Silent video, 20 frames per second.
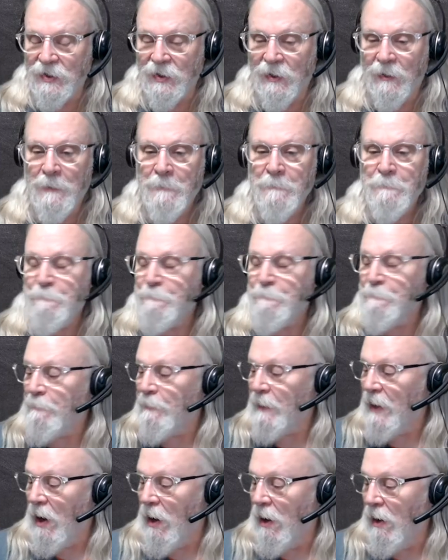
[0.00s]
So
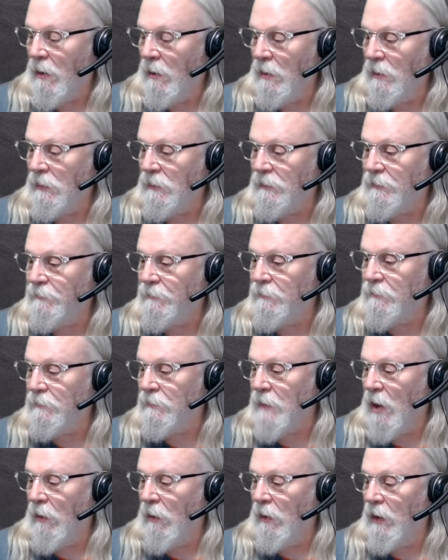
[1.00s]
I'll
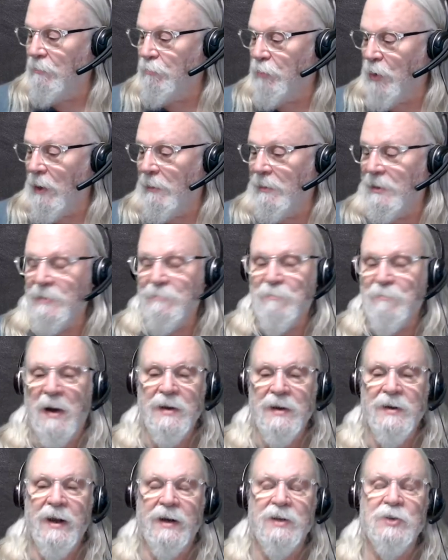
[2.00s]
probably by
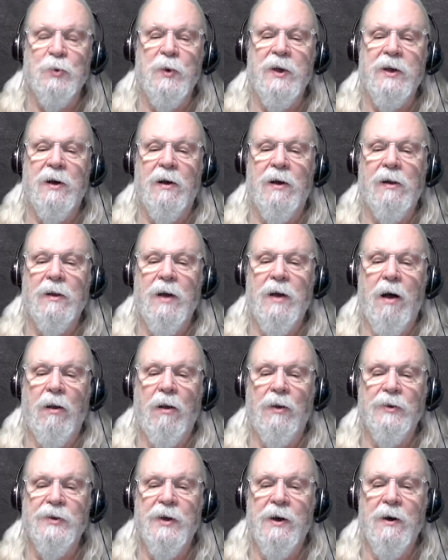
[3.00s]
next week
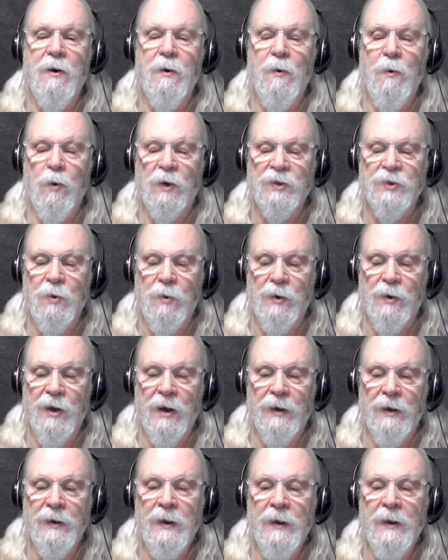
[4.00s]
I'll know what's going
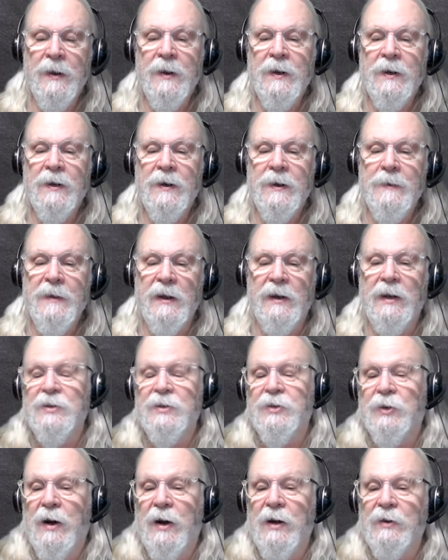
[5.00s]
on, unless
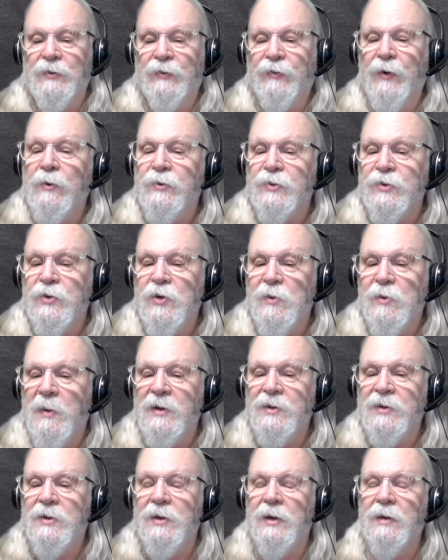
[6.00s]
the ground's frozen too
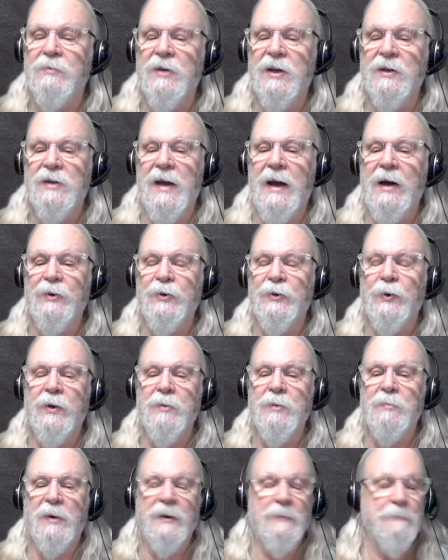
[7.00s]
much to get down to
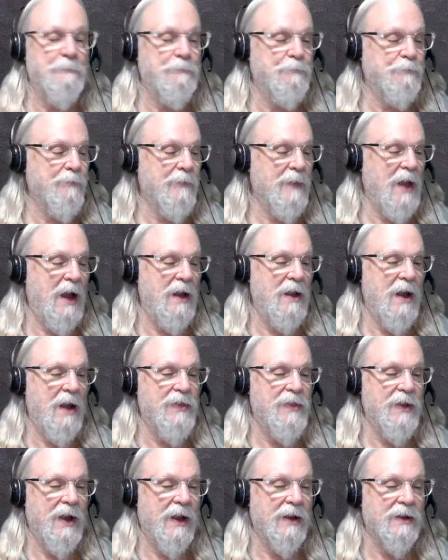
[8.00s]
it. But I
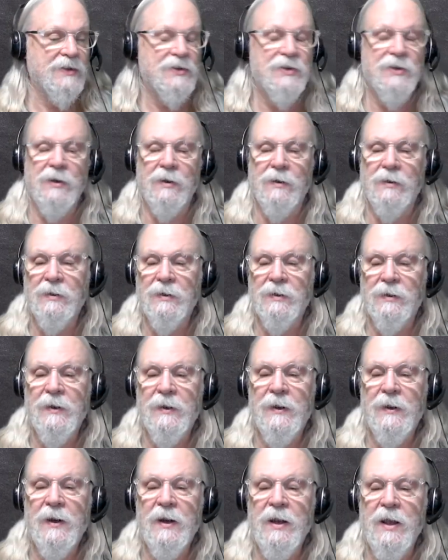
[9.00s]
think I can still,
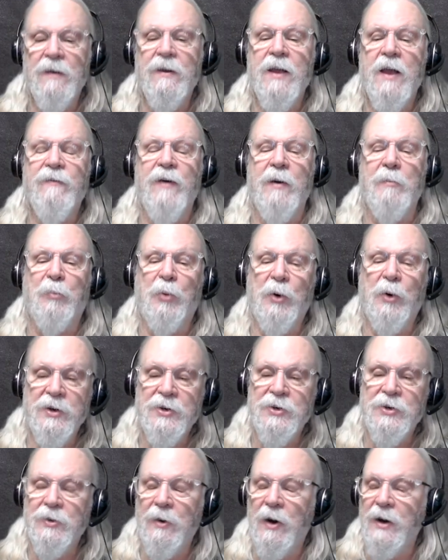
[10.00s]
if I'm pretty
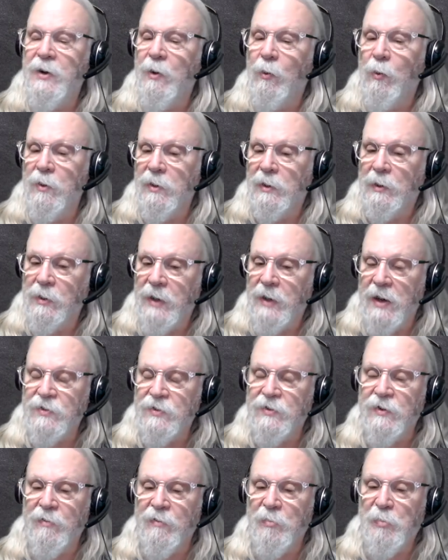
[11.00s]
sure I know where the
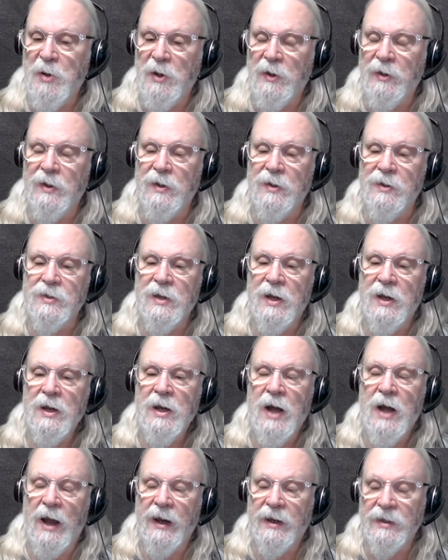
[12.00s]
location of a pin is,
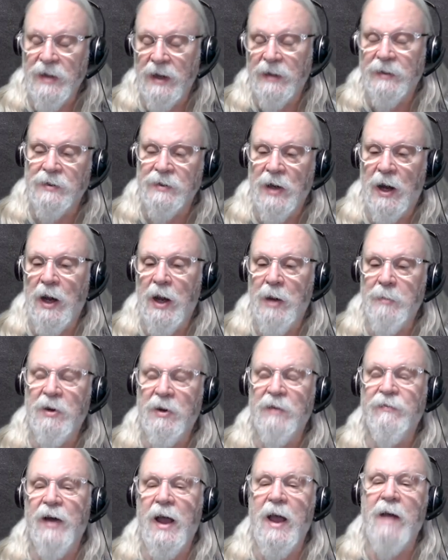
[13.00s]
I can take the time, and
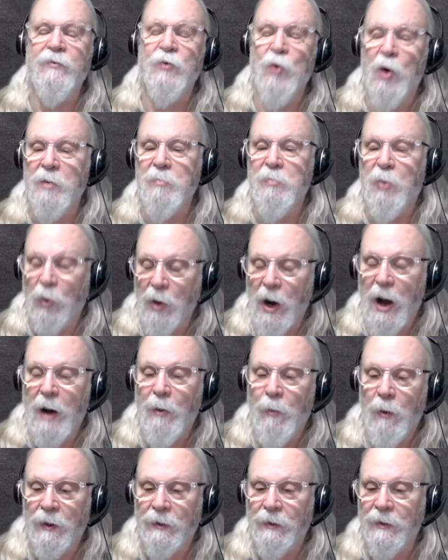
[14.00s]
if I have to, I can pour
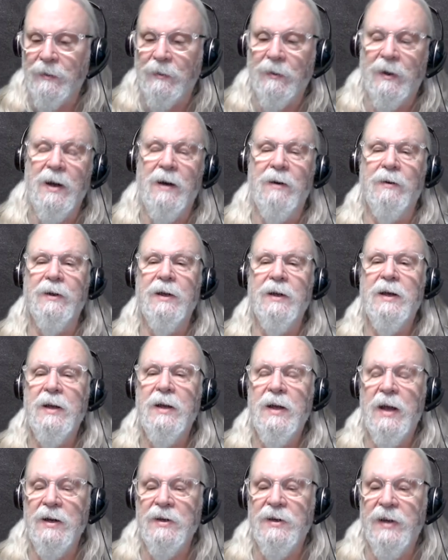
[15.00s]
hot water on the ground
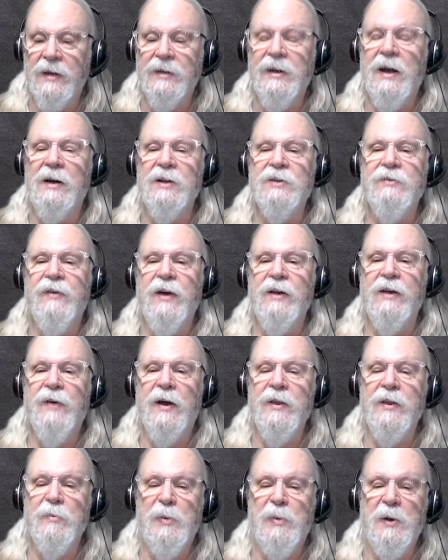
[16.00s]
and dig down and see if I can
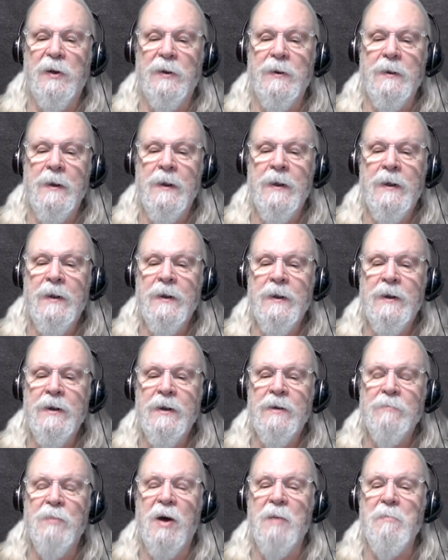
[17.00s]
find the pin.
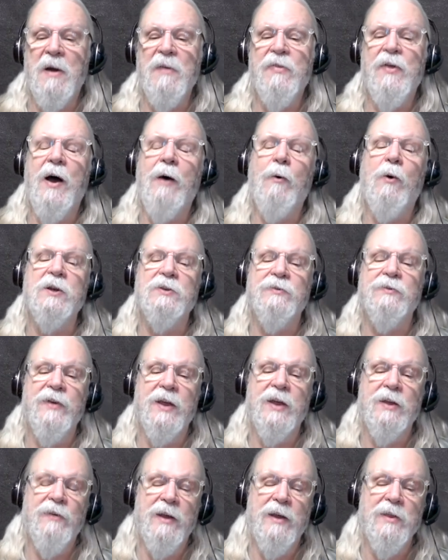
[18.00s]
My thought was, if I
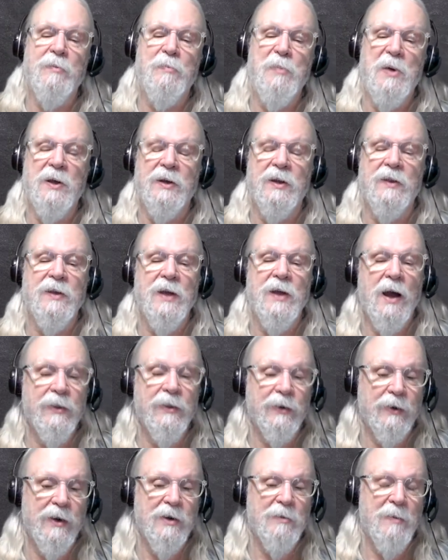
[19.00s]
can find the pin at the
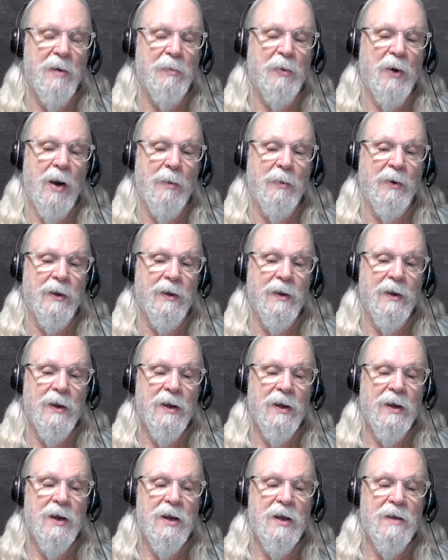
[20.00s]
other end of my property,
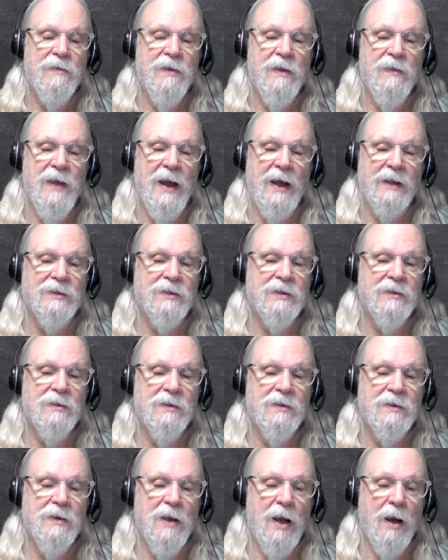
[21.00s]
then that's
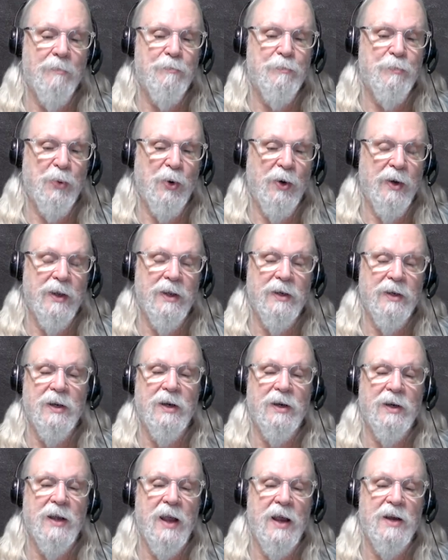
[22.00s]
a pretty good
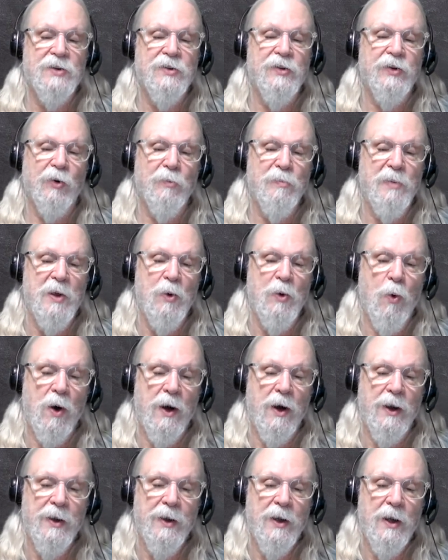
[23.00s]
indication there'll be
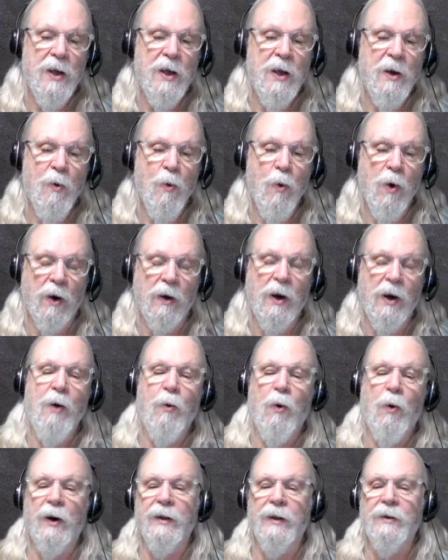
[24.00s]
one where I
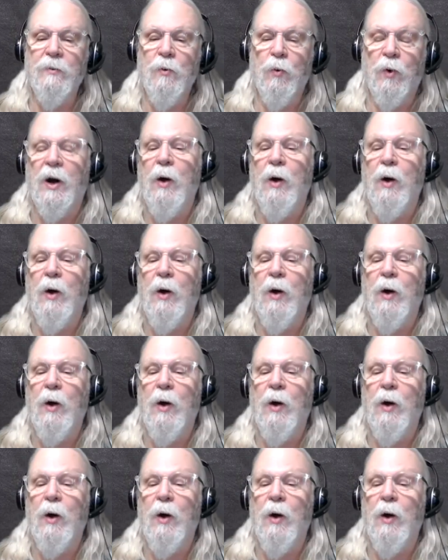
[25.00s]
want